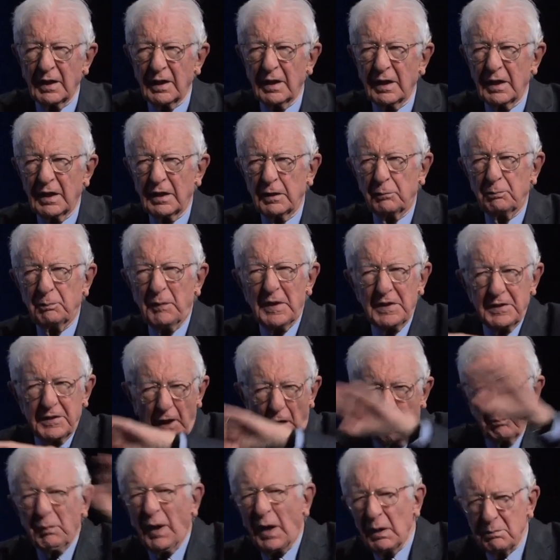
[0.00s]
It's been
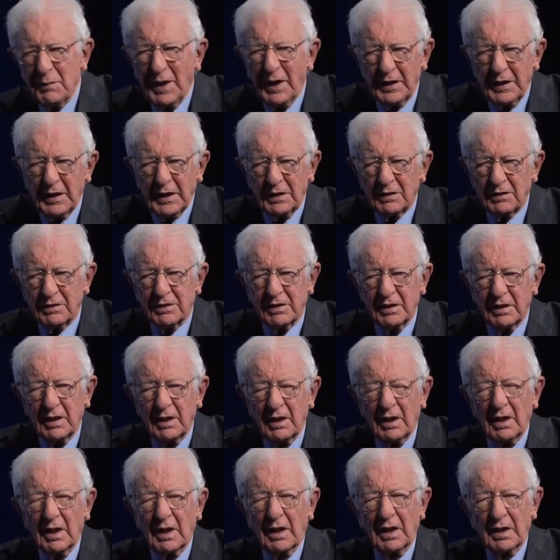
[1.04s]
done by medics.
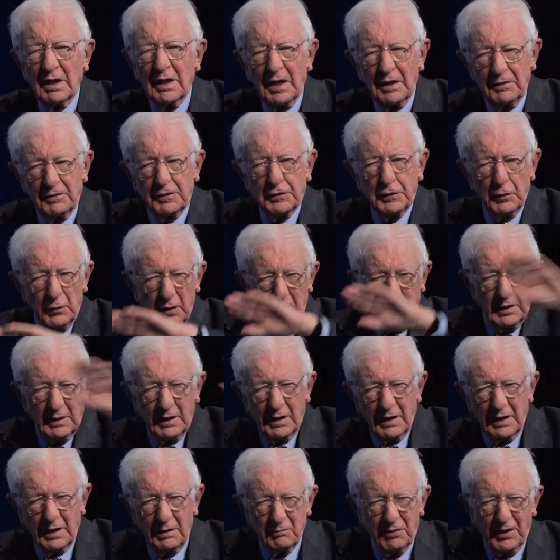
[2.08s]
Let's do it
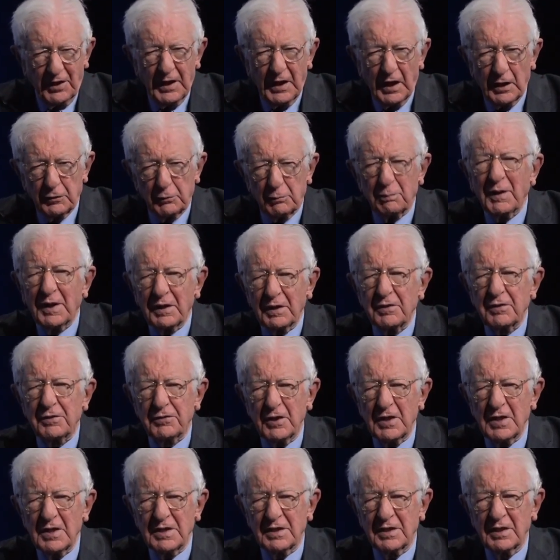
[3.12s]
in finance
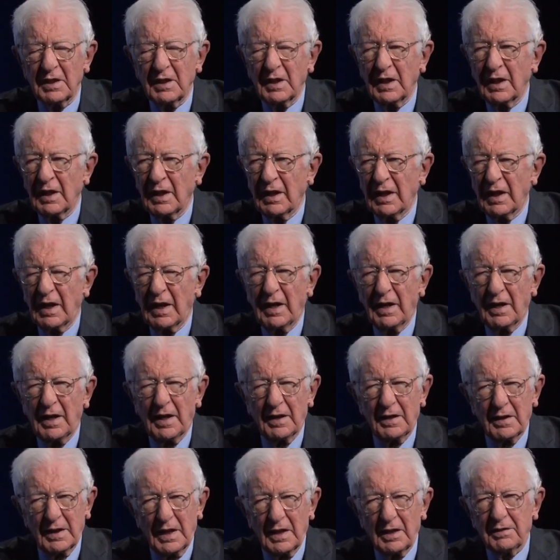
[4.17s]
ministries,
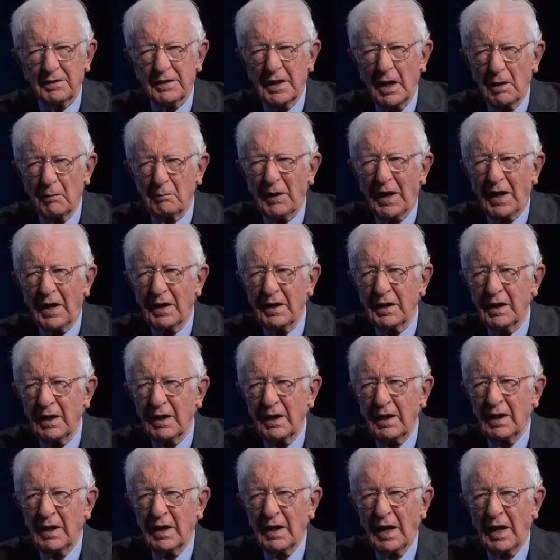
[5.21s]
and let's thereby
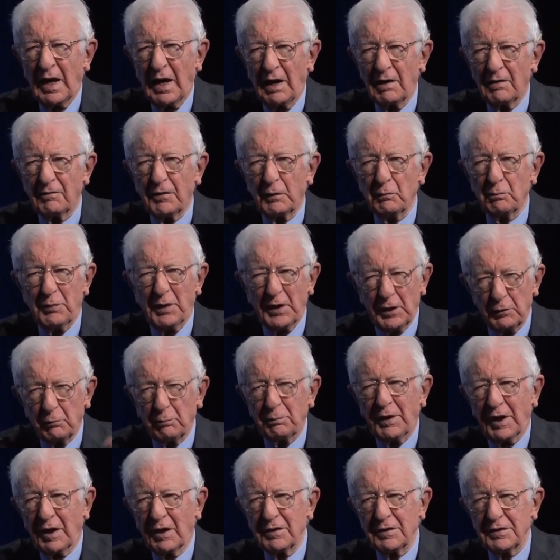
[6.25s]
have better
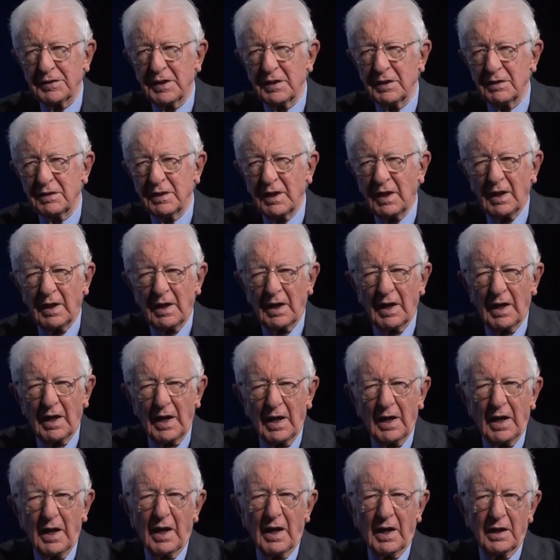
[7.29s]
policies
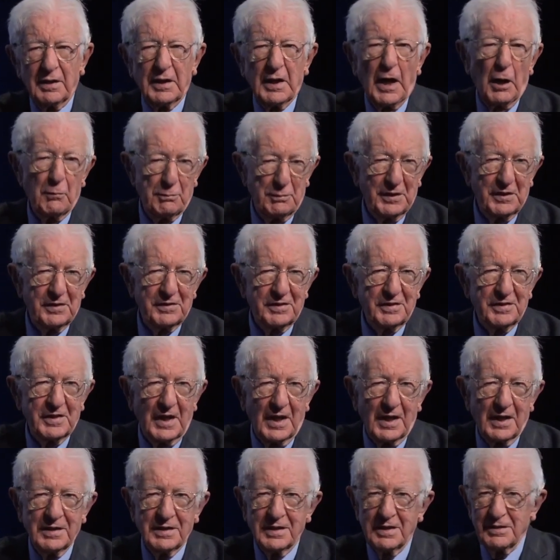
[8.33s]
and happier
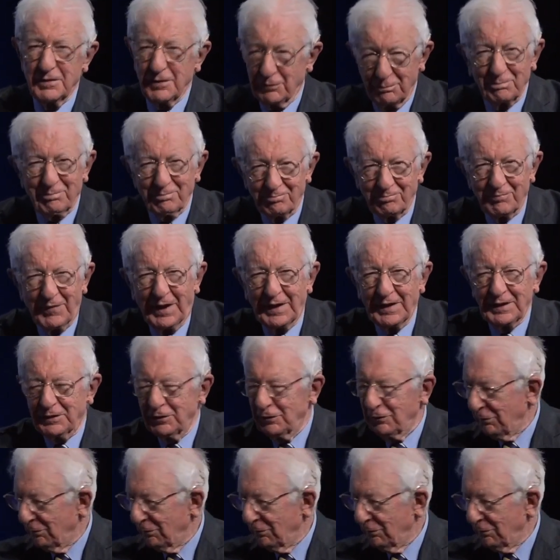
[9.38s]
societies. Thank you.